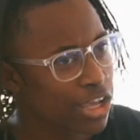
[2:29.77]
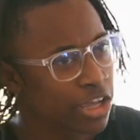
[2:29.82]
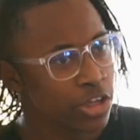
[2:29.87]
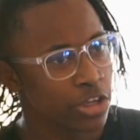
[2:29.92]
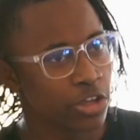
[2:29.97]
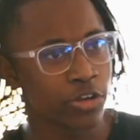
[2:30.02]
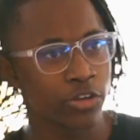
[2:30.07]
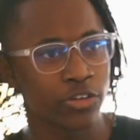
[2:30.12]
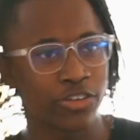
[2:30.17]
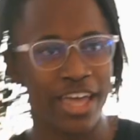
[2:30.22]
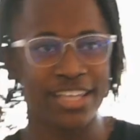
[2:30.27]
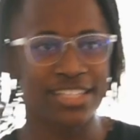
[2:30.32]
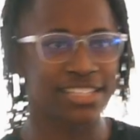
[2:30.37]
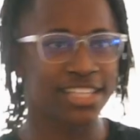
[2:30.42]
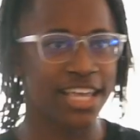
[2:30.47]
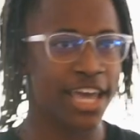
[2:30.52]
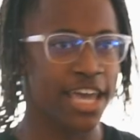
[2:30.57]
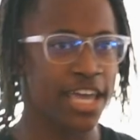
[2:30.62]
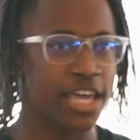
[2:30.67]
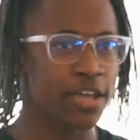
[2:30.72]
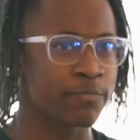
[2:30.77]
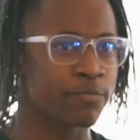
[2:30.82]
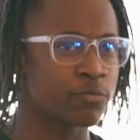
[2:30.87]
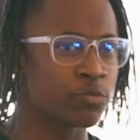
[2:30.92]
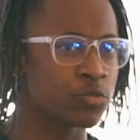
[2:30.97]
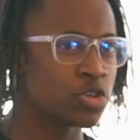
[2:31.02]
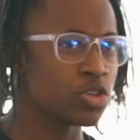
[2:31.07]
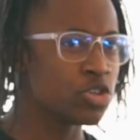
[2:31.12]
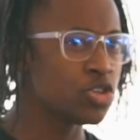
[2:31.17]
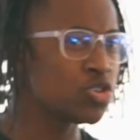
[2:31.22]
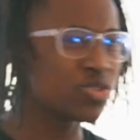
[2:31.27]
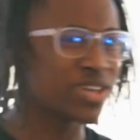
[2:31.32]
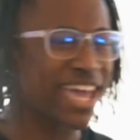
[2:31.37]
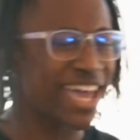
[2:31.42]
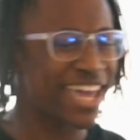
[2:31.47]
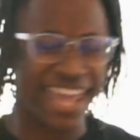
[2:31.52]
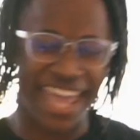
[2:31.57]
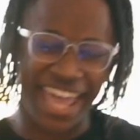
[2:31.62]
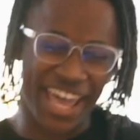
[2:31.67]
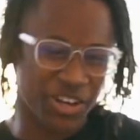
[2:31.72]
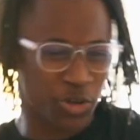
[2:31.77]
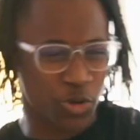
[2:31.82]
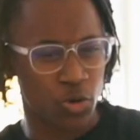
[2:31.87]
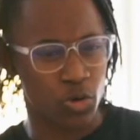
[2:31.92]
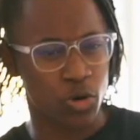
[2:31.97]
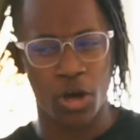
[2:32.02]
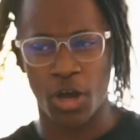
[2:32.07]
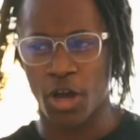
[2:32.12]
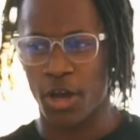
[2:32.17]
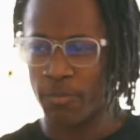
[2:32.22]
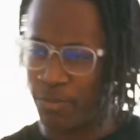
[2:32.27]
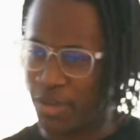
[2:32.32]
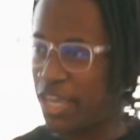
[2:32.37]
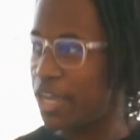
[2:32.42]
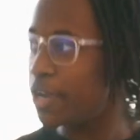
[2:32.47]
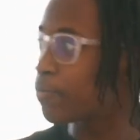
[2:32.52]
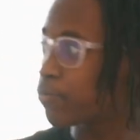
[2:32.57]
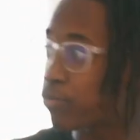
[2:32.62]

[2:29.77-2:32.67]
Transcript: They say you can't handle peer